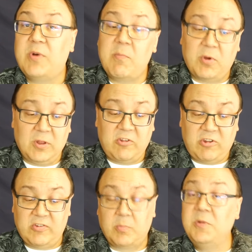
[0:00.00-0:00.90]
Brett Bolich
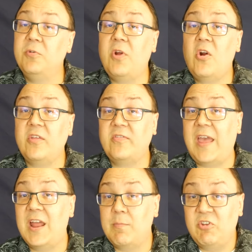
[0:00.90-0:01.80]
is a balloon artist
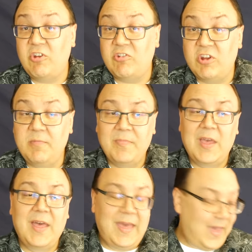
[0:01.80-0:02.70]
and a magician
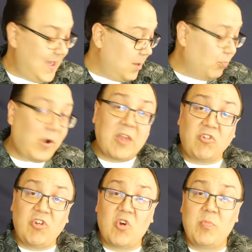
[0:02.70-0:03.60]
and Brett
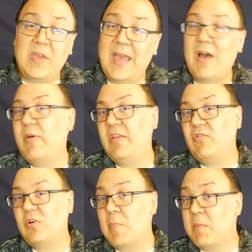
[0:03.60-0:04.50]
showed me how he
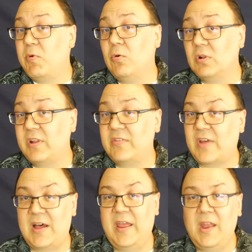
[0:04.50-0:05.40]
took my poodle
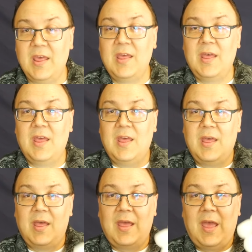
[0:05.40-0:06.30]
design
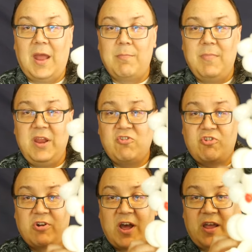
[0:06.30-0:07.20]
and
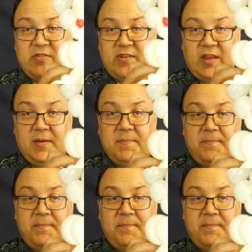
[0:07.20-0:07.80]
miniaturized it.